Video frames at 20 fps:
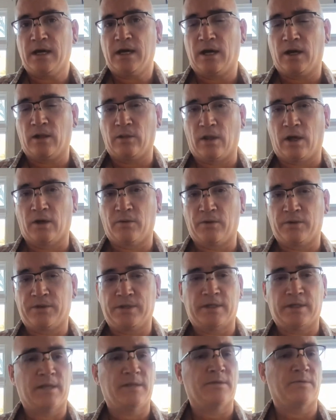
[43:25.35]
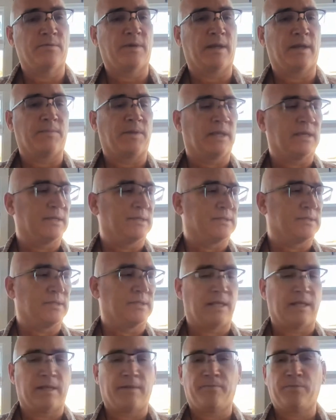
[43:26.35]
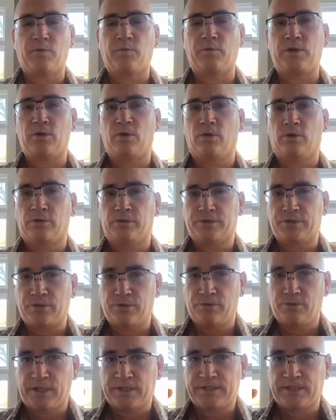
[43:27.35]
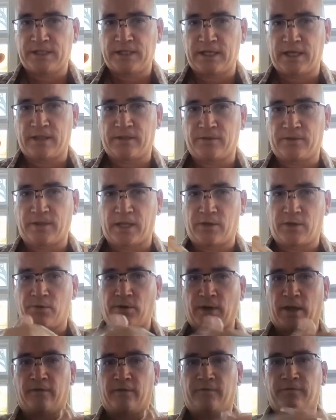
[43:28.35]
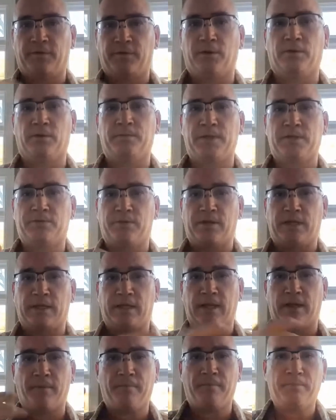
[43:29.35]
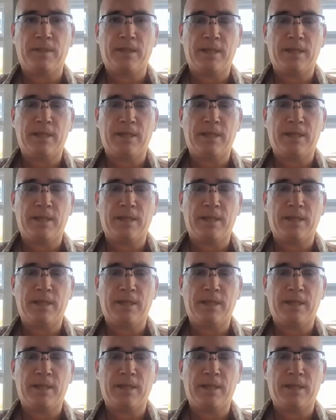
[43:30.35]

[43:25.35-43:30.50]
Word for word: along with another ring because they when you hold two rings together they create a field between them